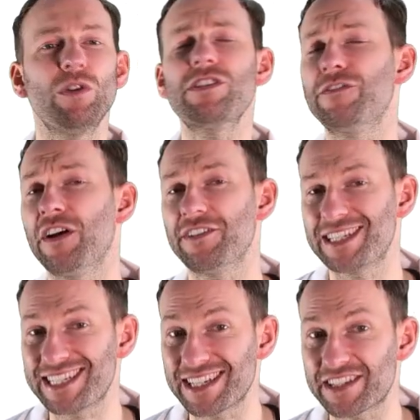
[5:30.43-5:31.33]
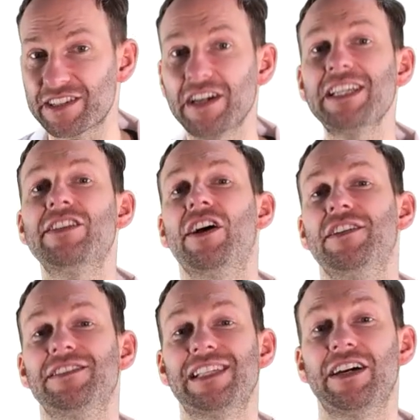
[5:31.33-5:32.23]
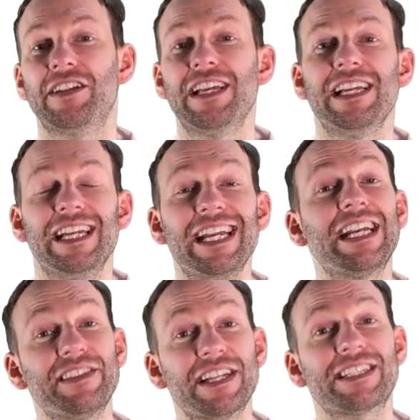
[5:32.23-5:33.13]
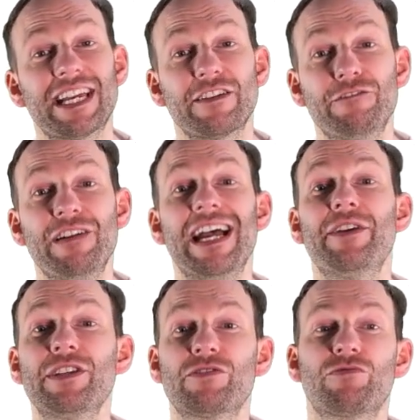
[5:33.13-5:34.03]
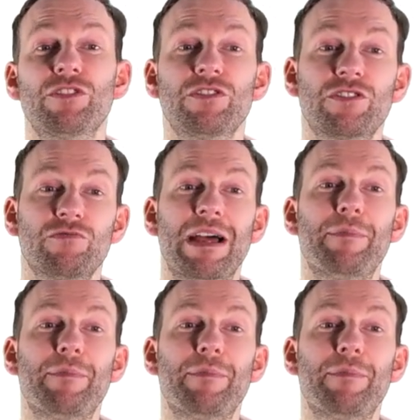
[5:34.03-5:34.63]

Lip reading: Once the virus is inside the host cell, it can then take various routes to